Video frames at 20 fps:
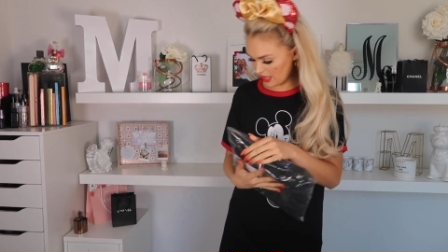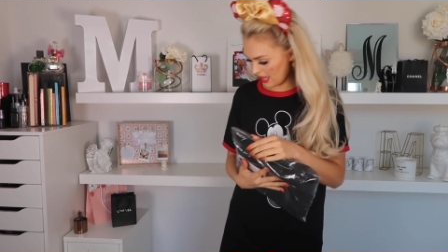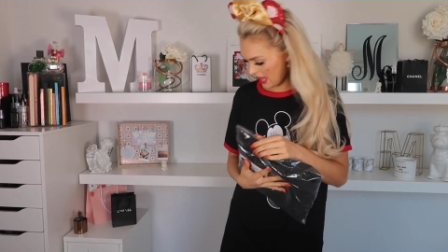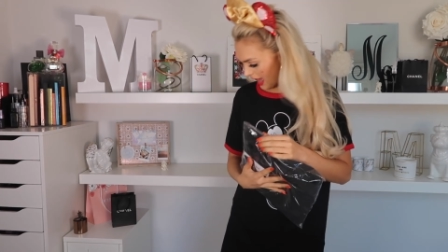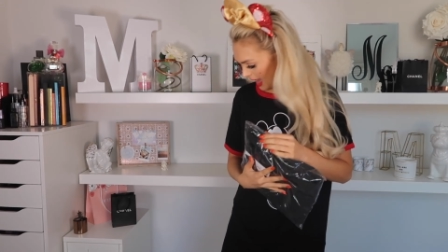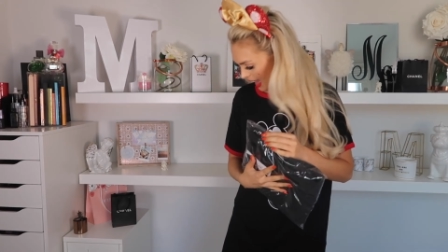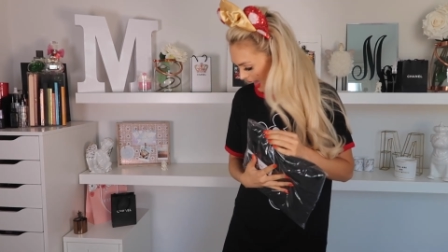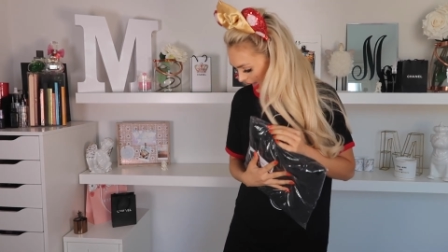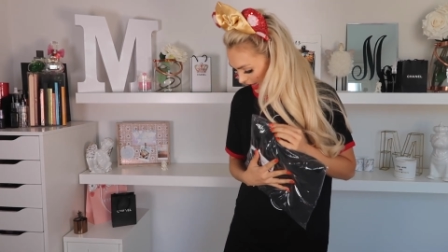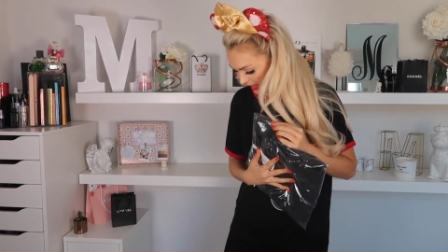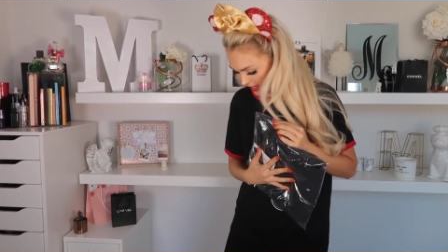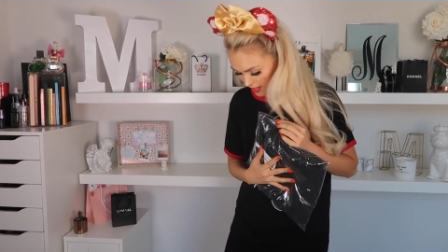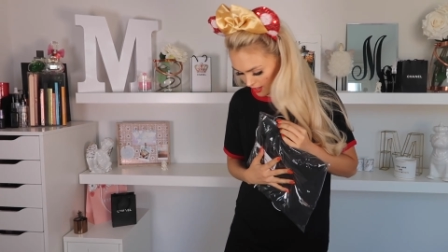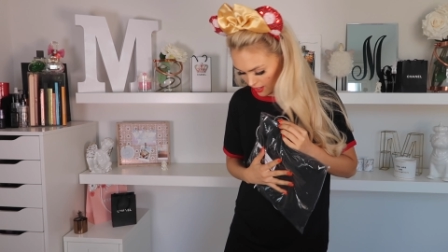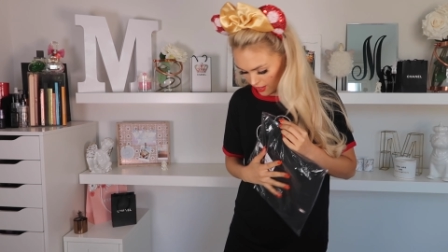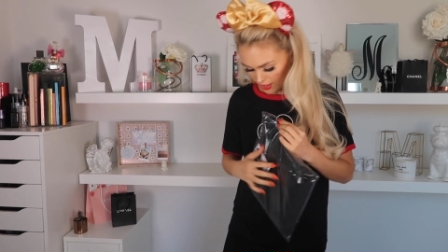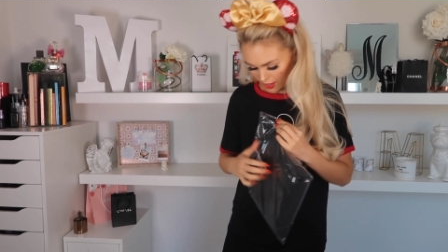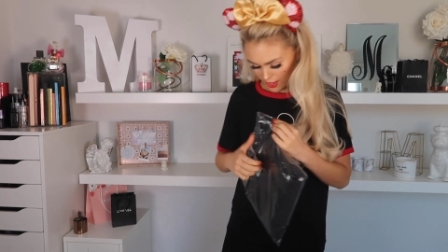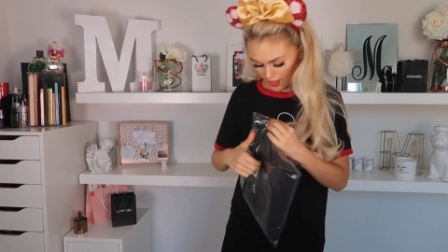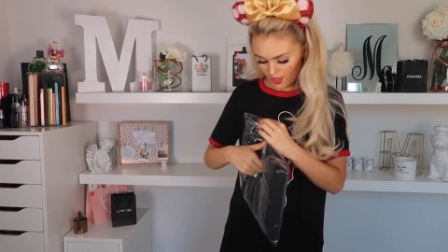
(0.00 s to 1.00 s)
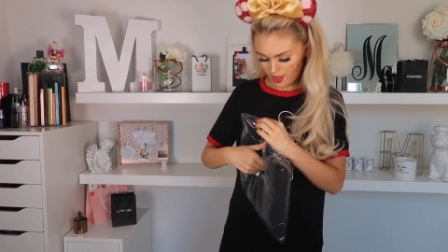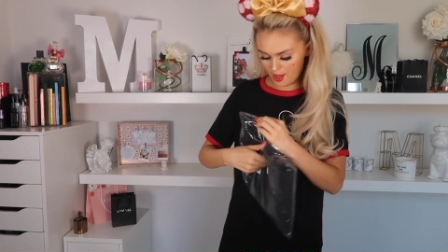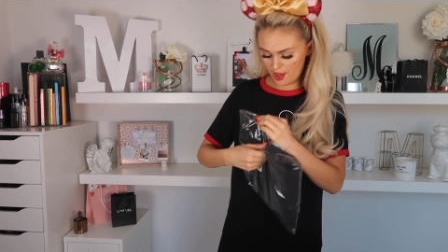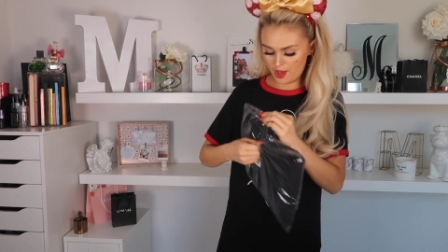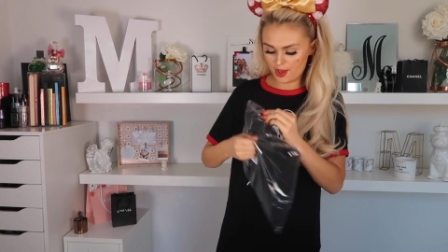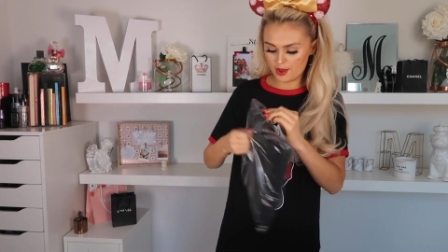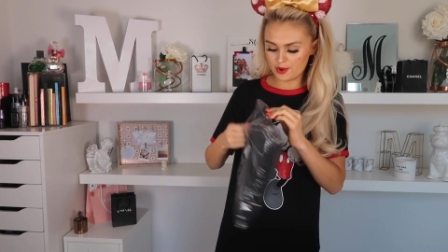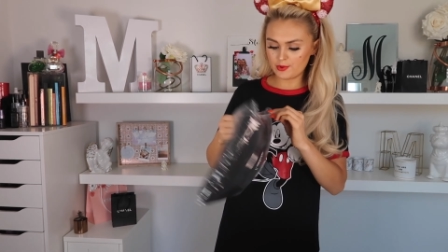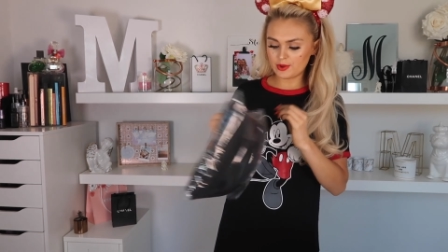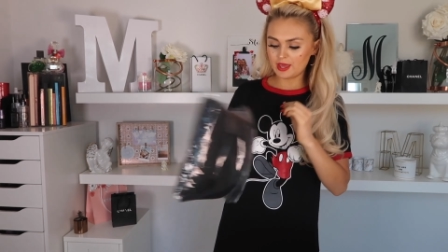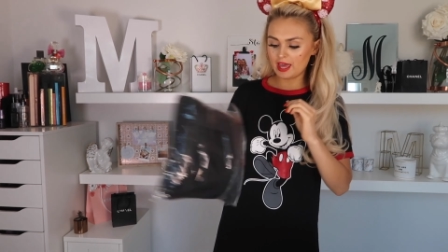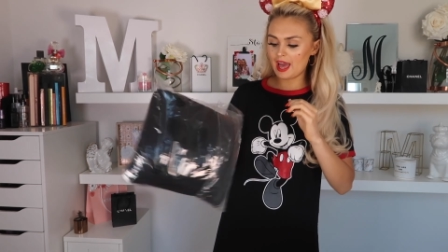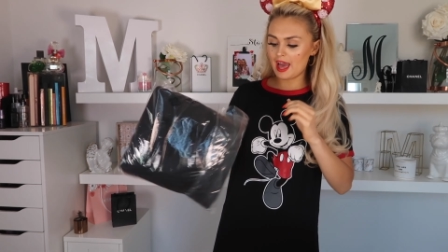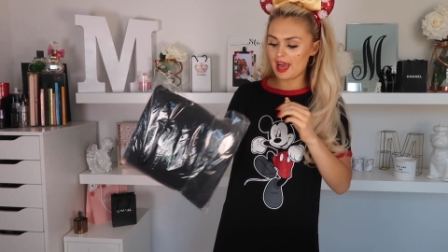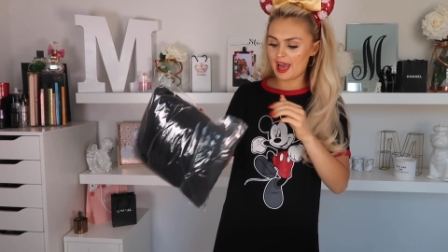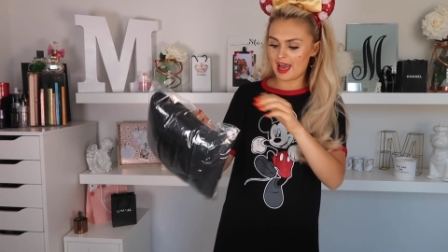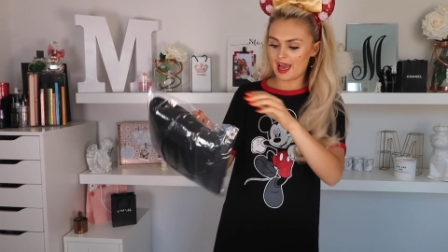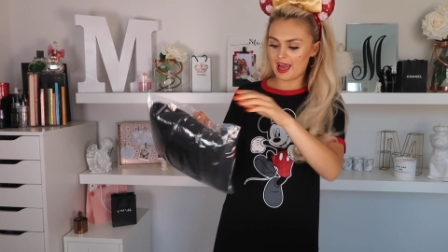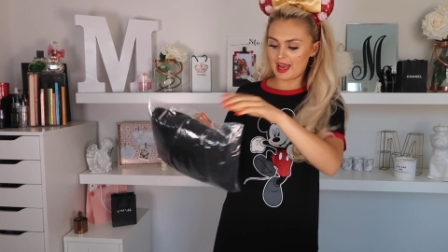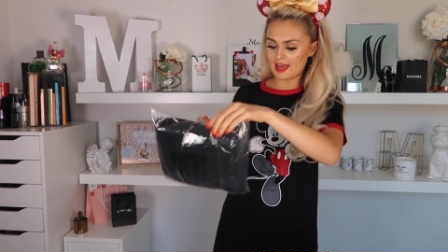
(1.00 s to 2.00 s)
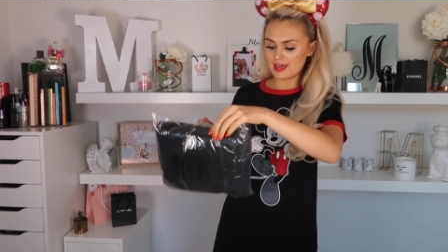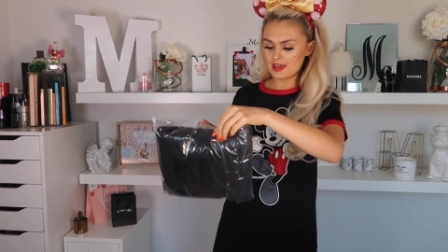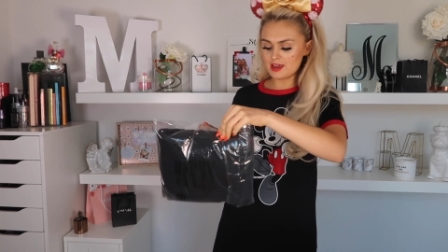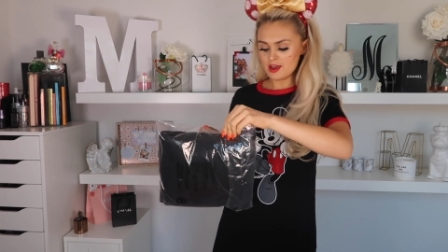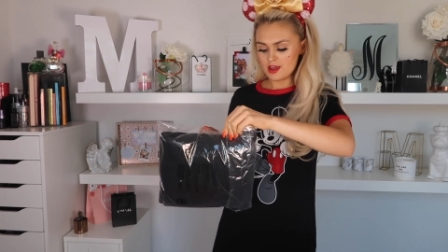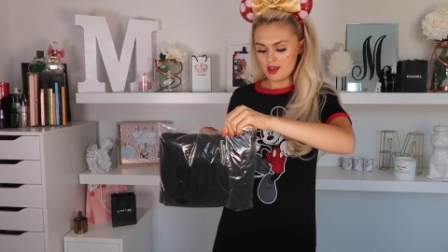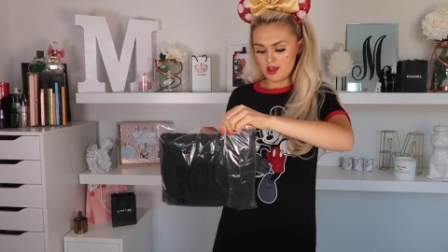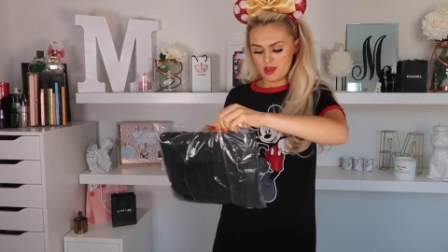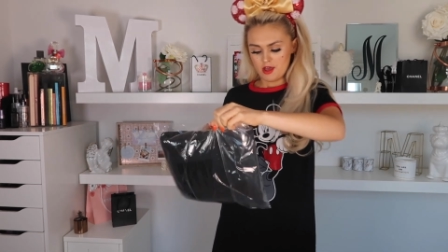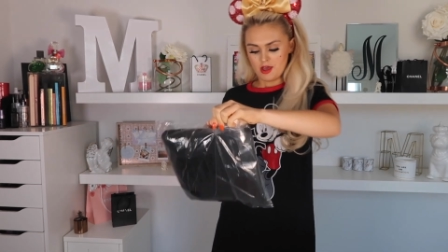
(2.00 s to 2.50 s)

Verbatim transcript: okay, okay.